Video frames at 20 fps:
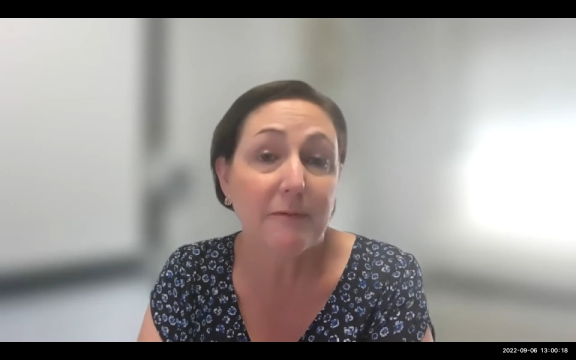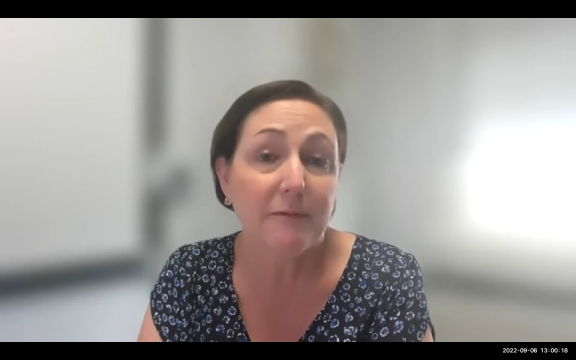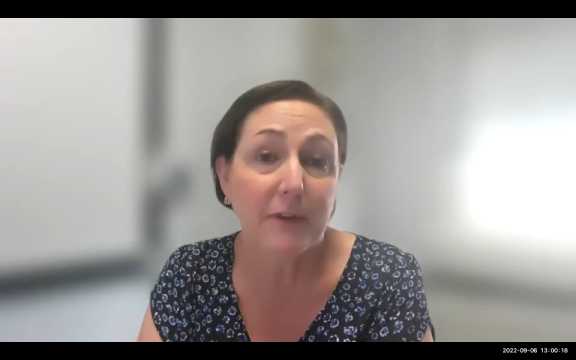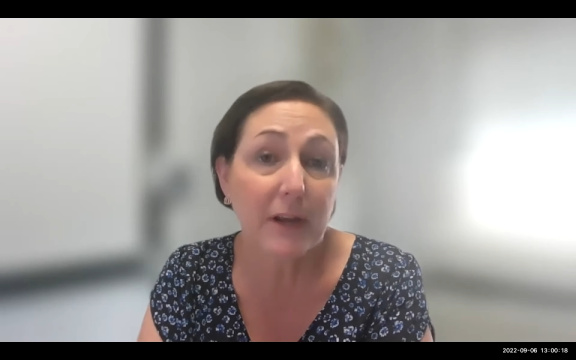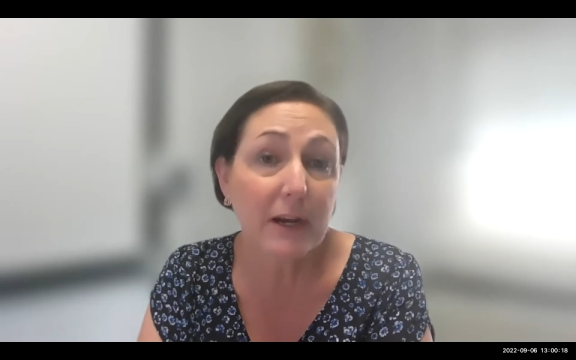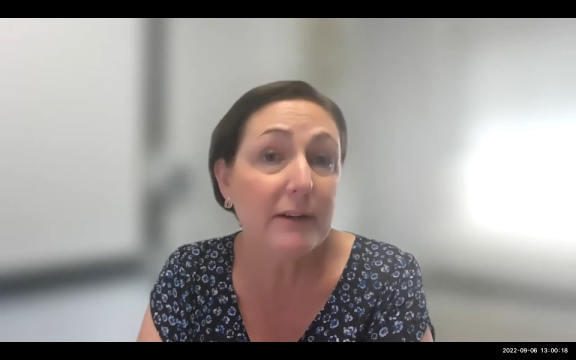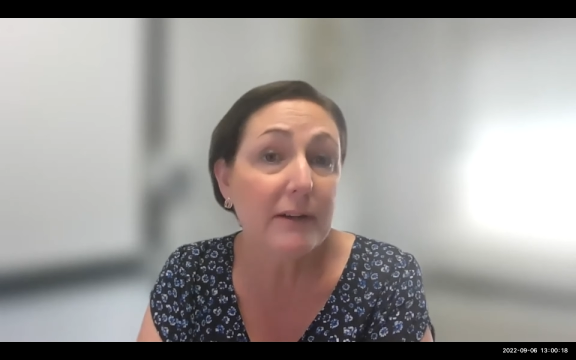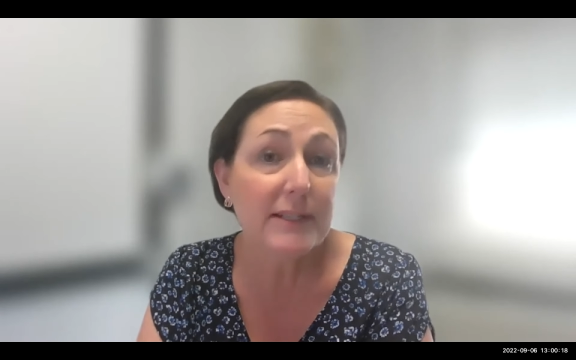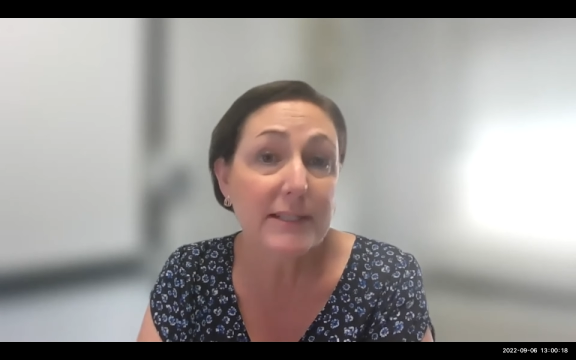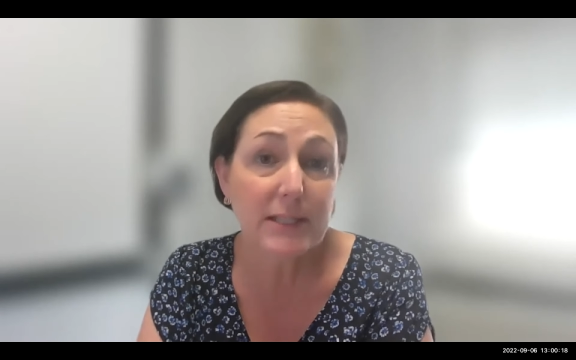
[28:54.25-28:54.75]

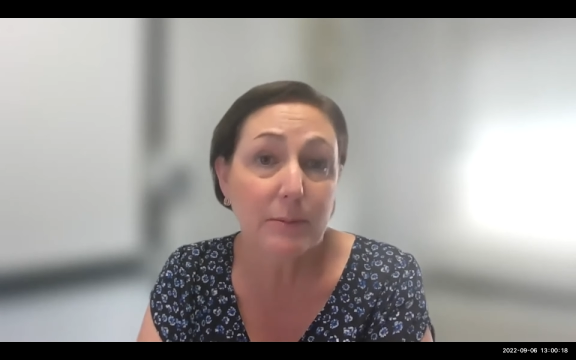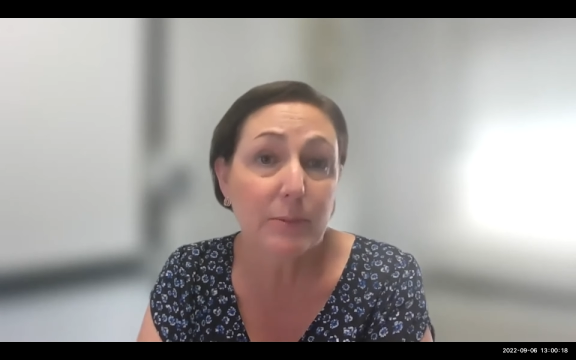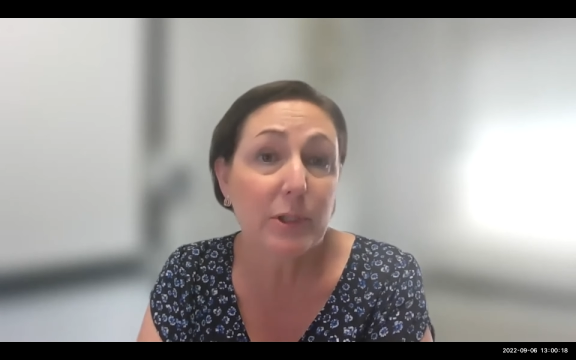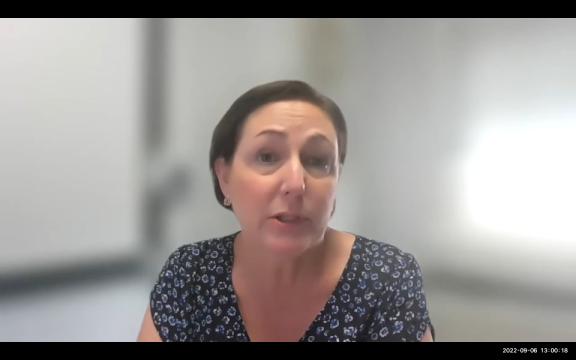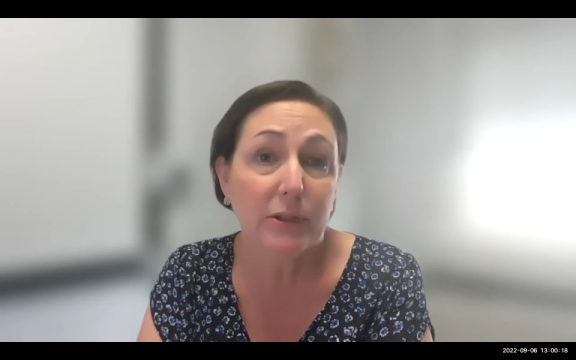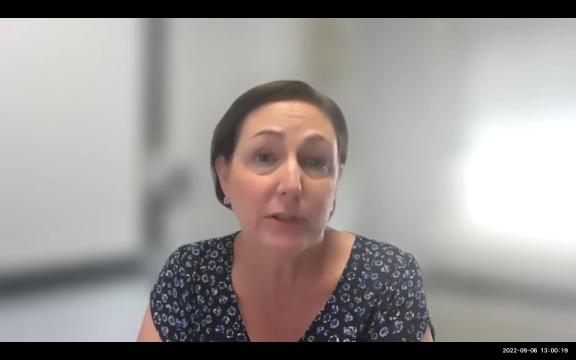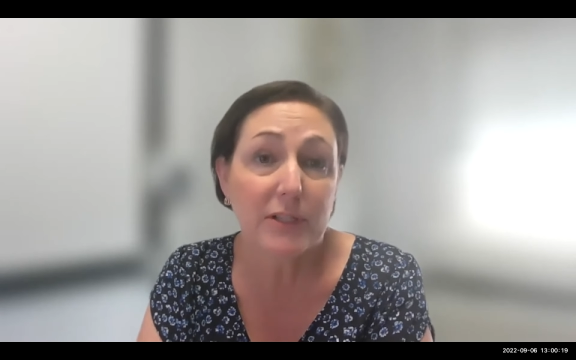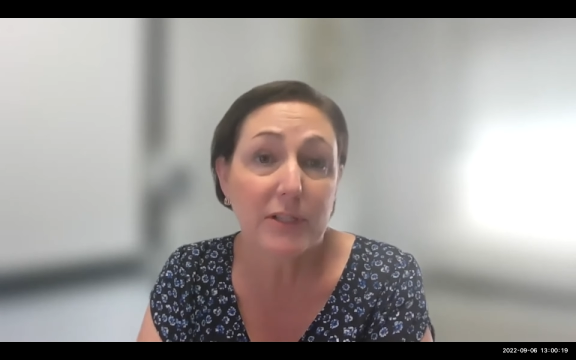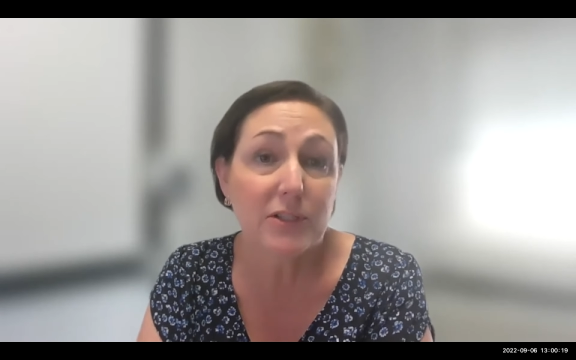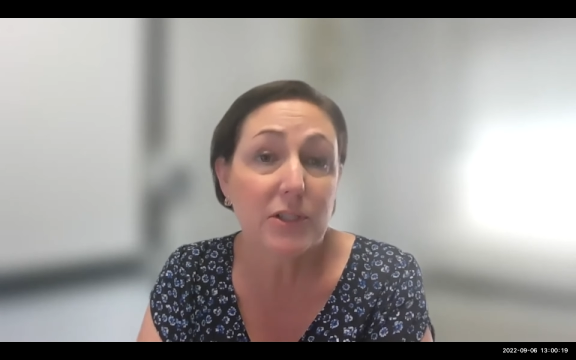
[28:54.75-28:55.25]
very
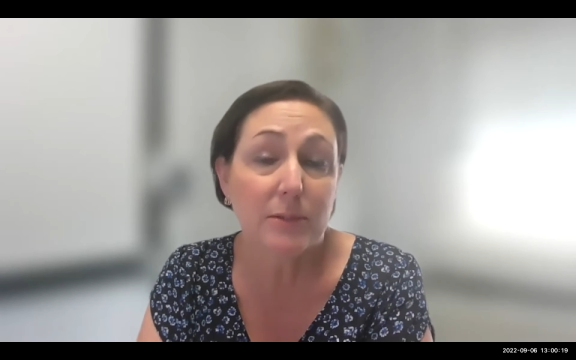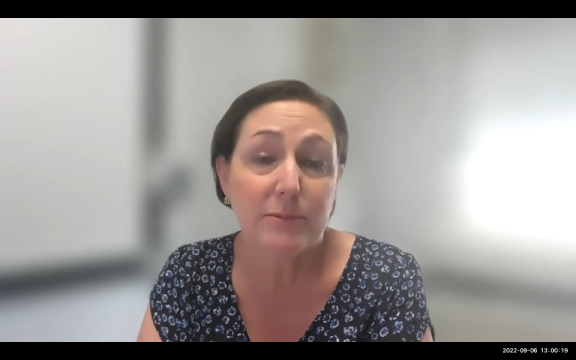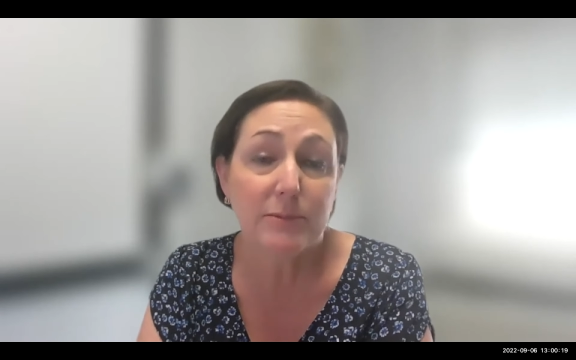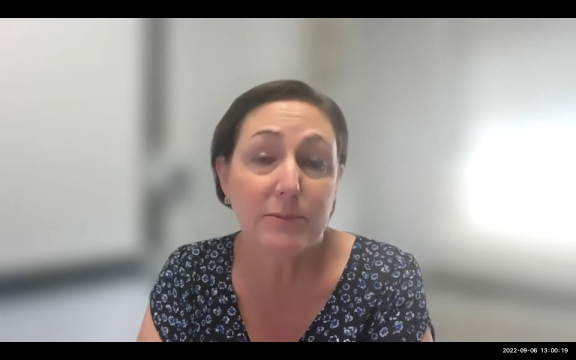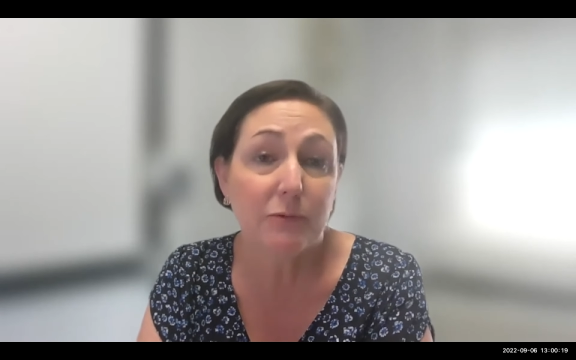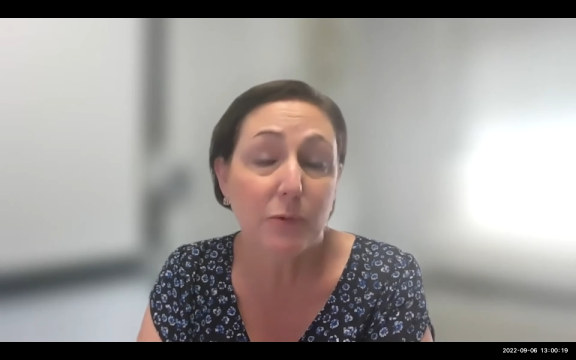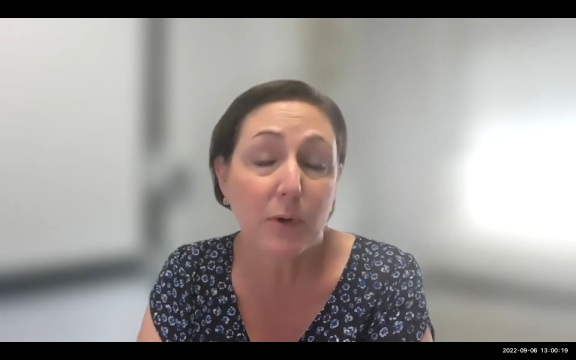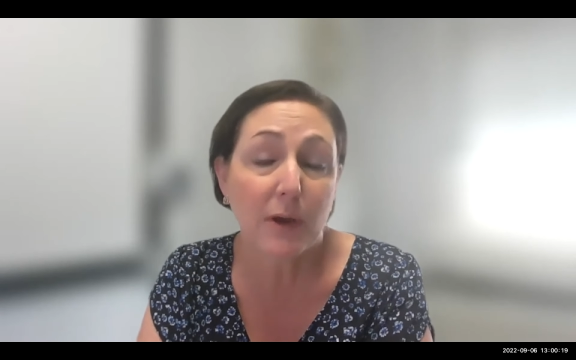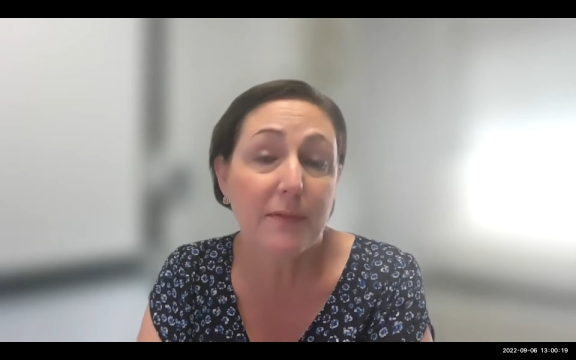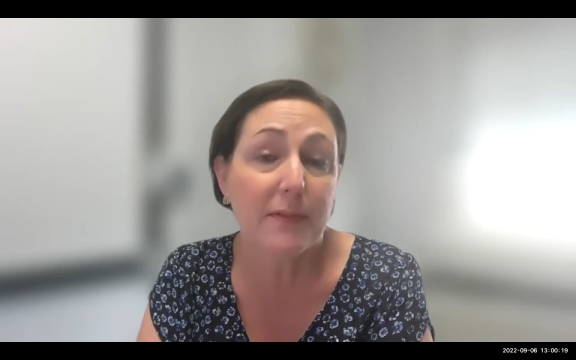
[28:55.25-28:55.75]
similar in terms of